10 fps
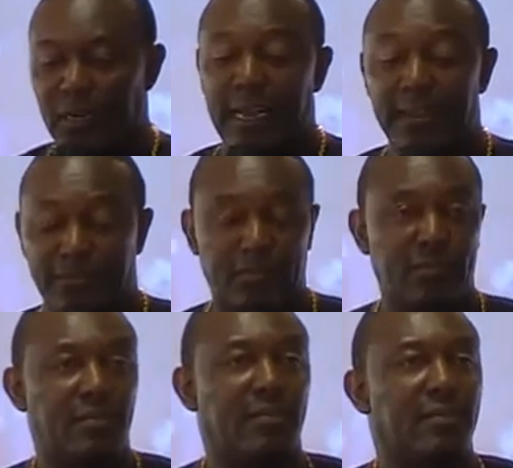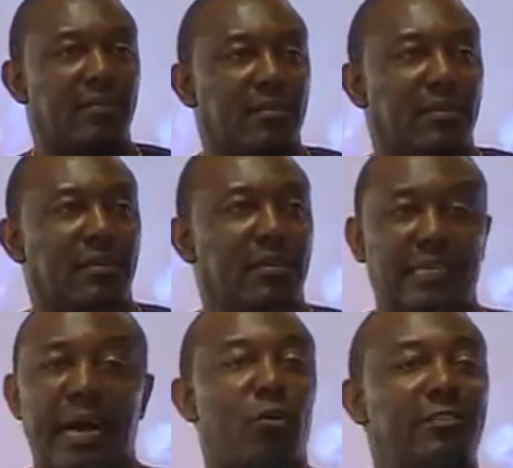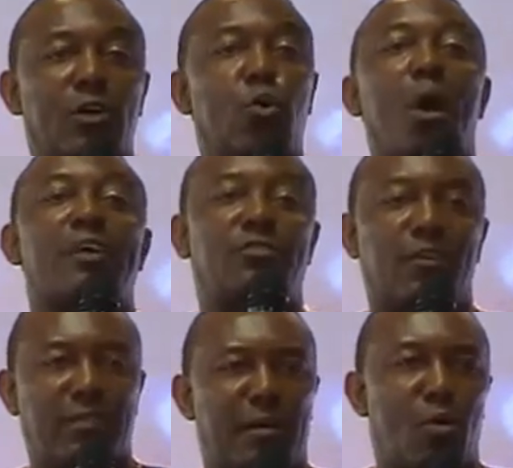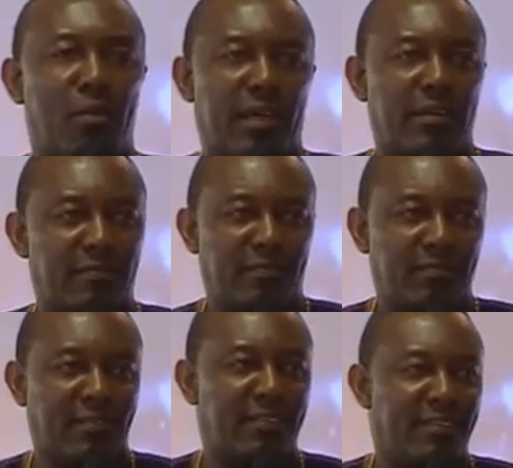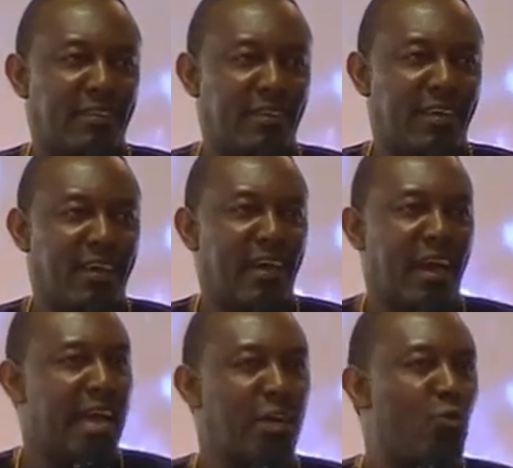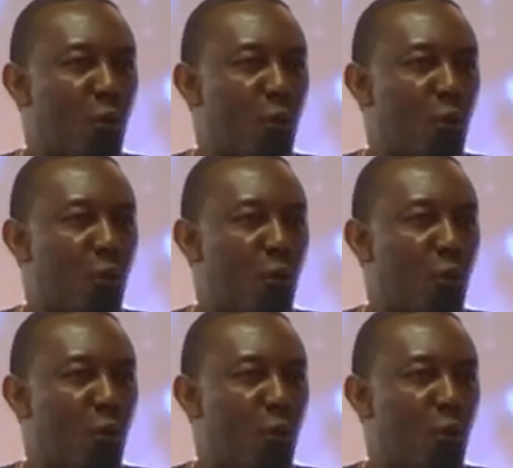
the left. That was the quest of their mother. And